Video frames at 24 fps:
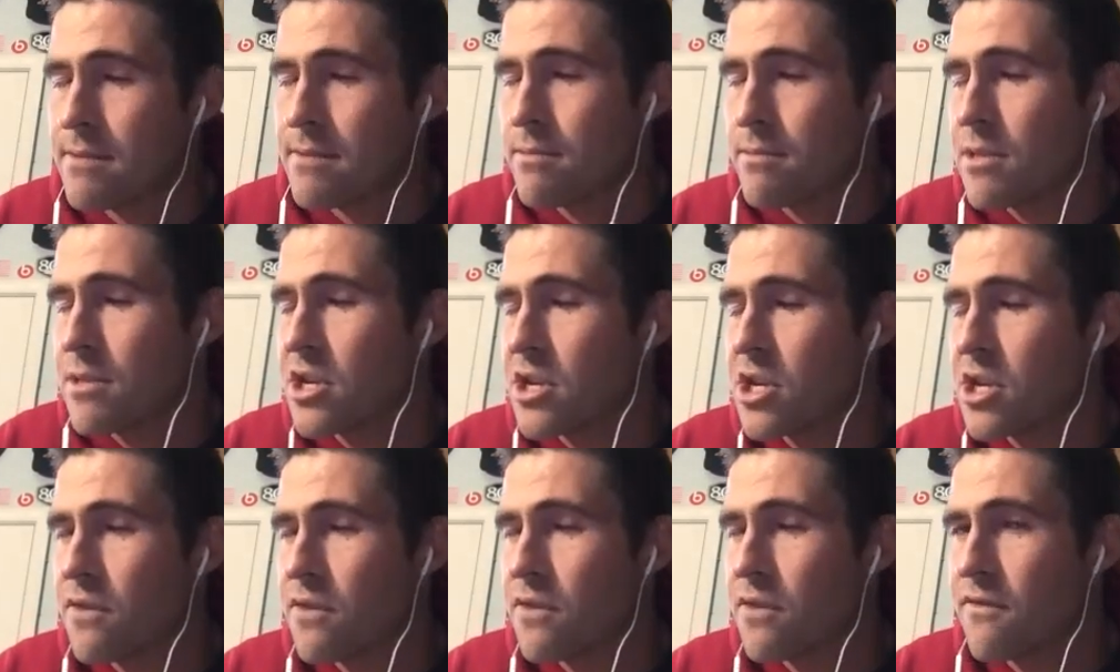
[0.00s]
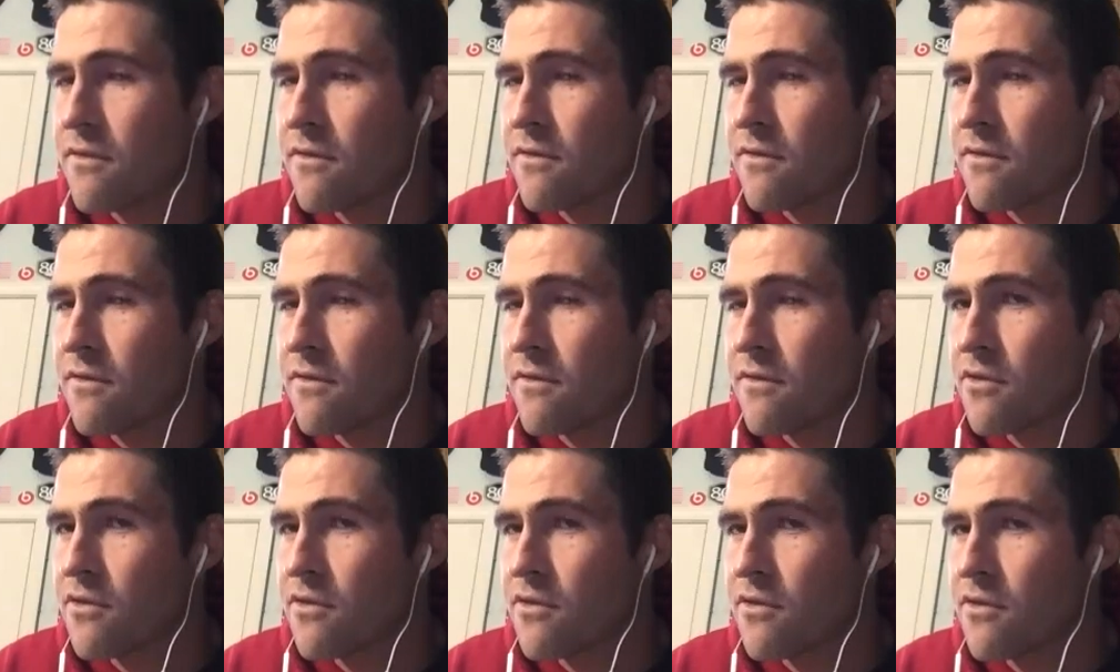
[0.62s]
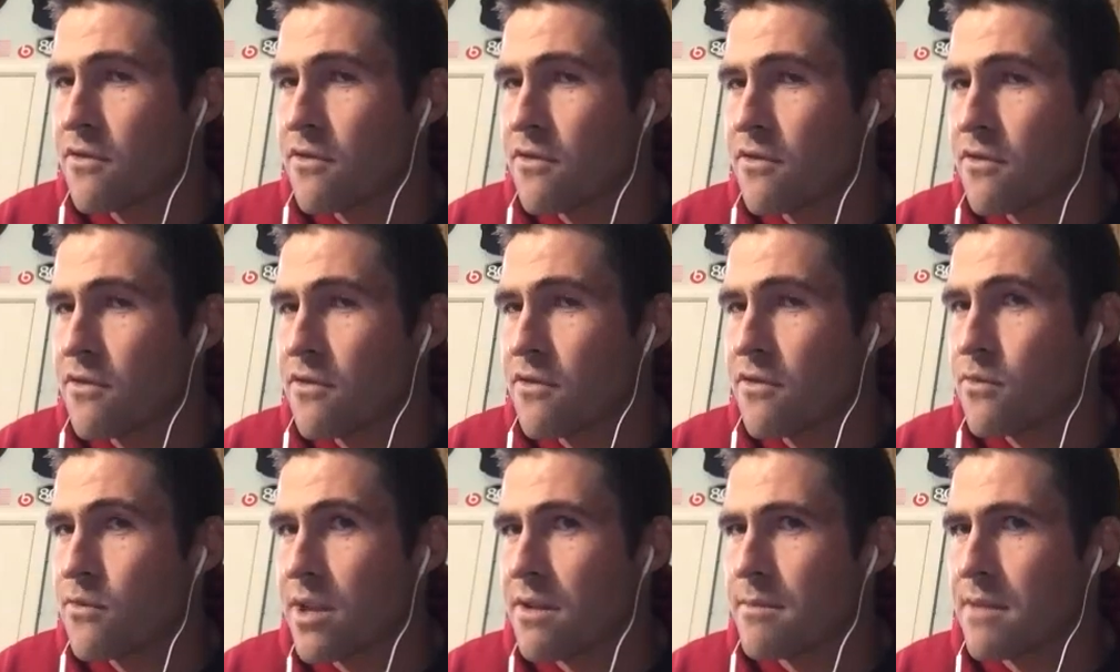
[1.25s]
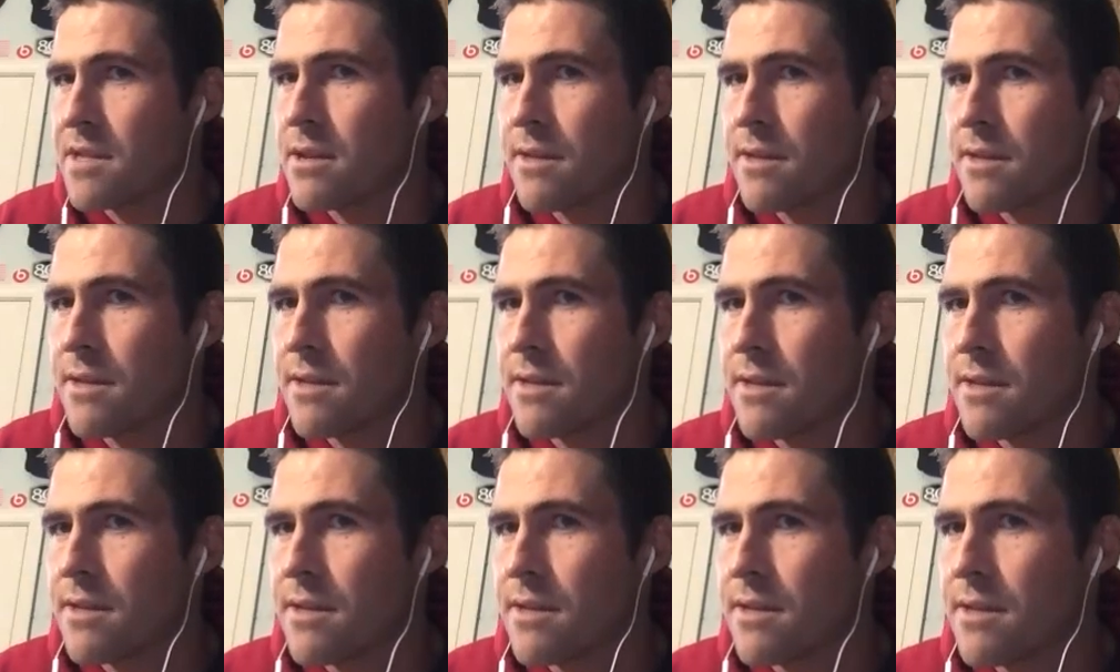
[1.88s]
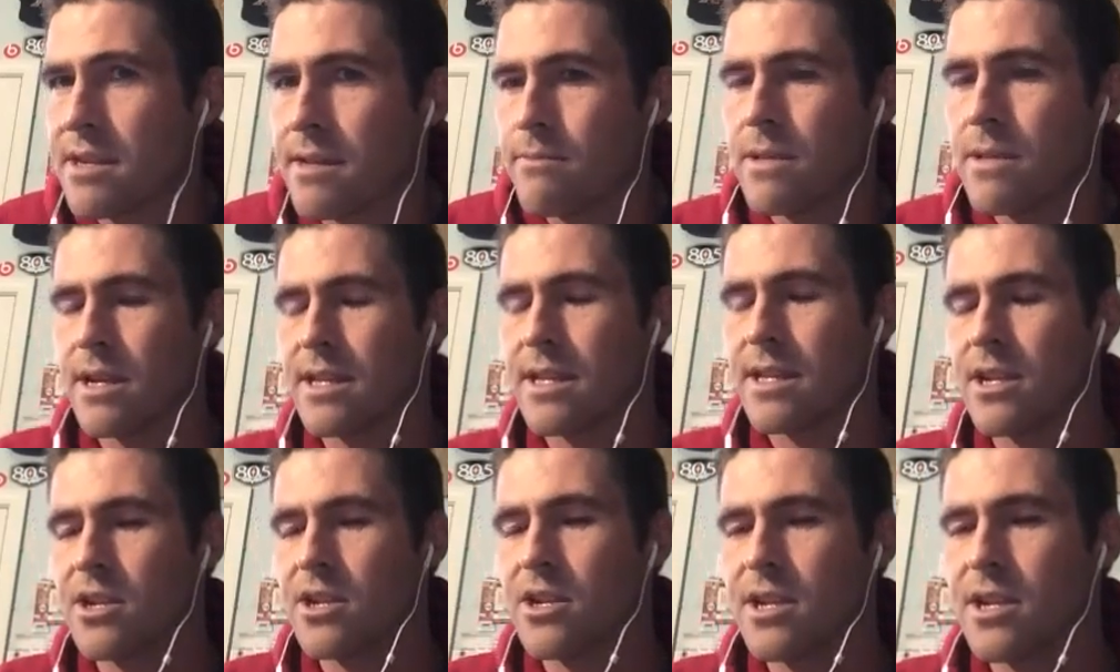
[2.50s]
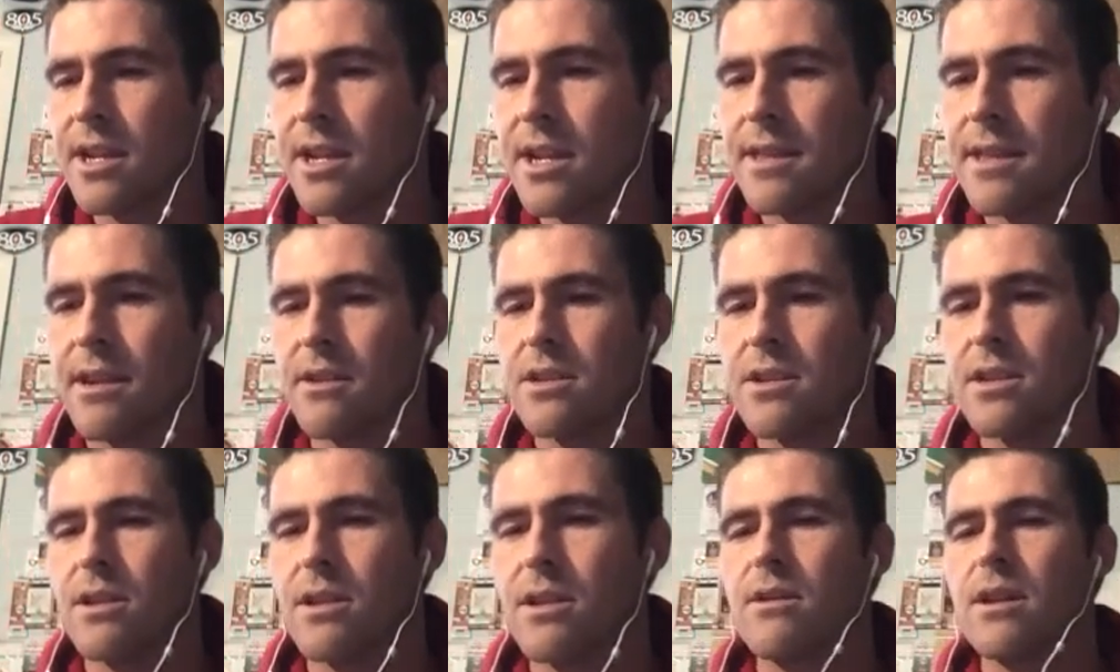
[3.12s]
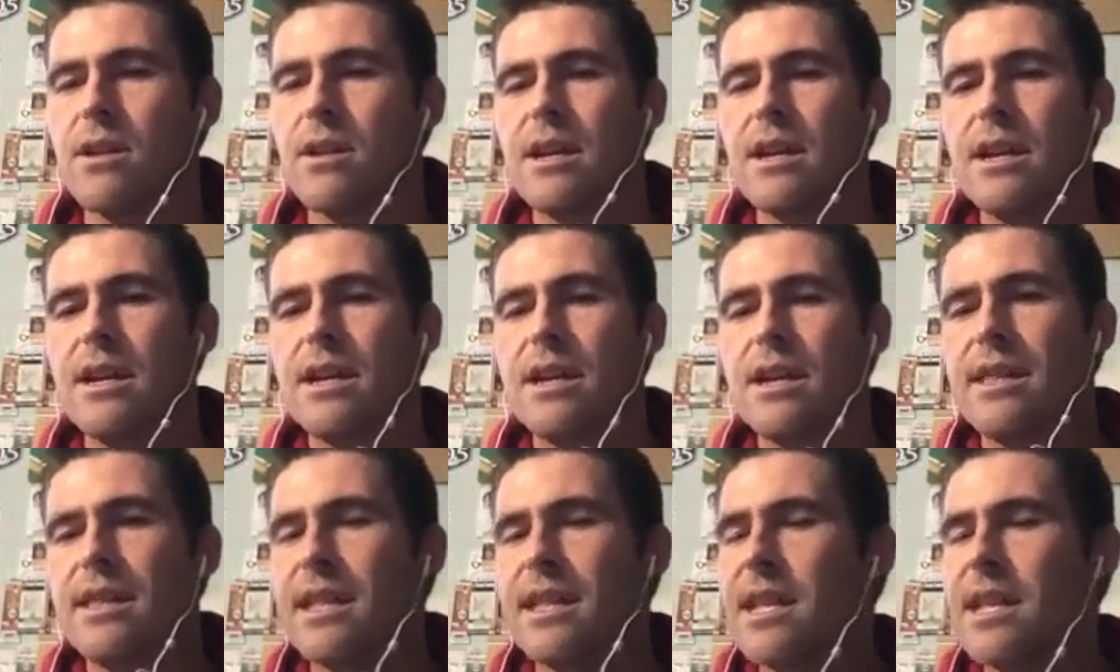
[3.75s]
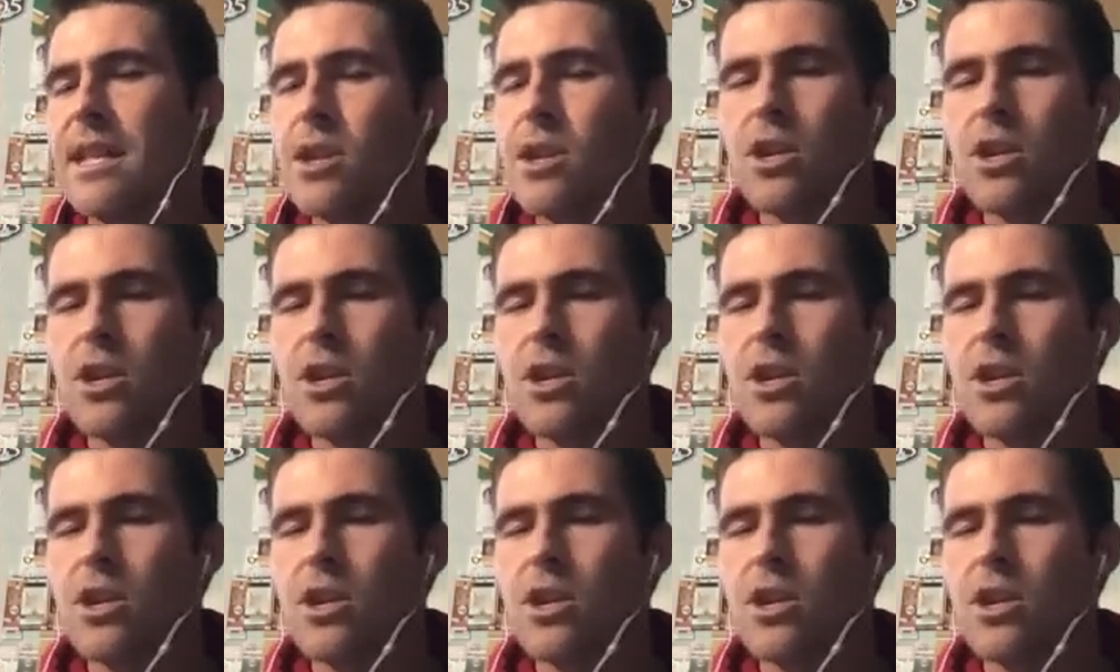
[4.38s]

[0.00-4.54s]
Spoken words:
He never had a completion over 20 yards, I believe, until that last Kelsey touchdown there.